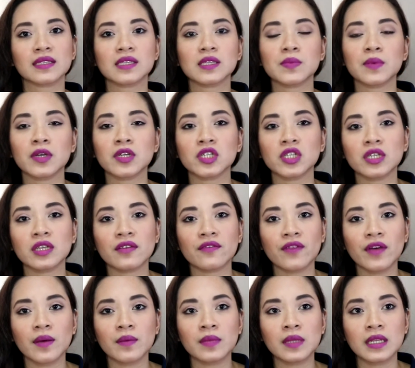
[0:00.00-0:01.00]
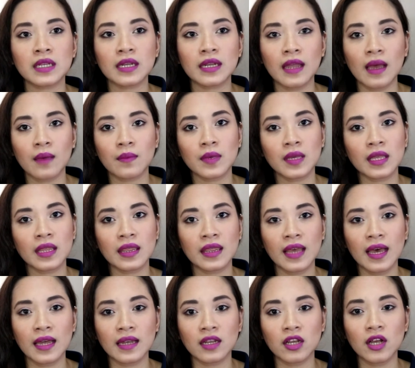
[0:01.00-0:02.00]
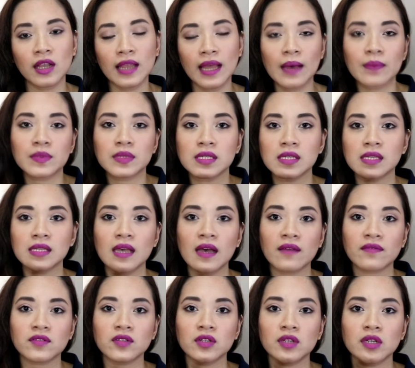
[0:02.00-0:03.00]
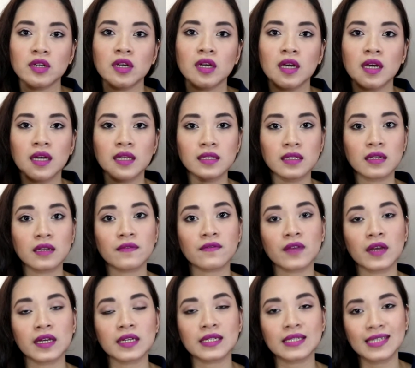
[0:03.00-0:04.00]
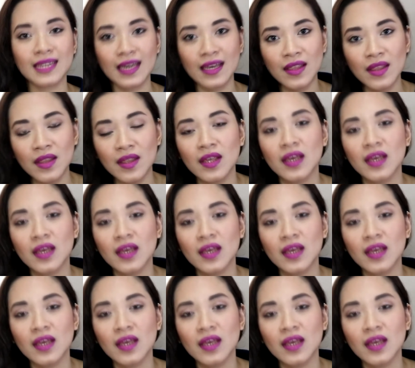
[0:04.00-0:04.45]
especially a family dynamic that collapses after a significant death,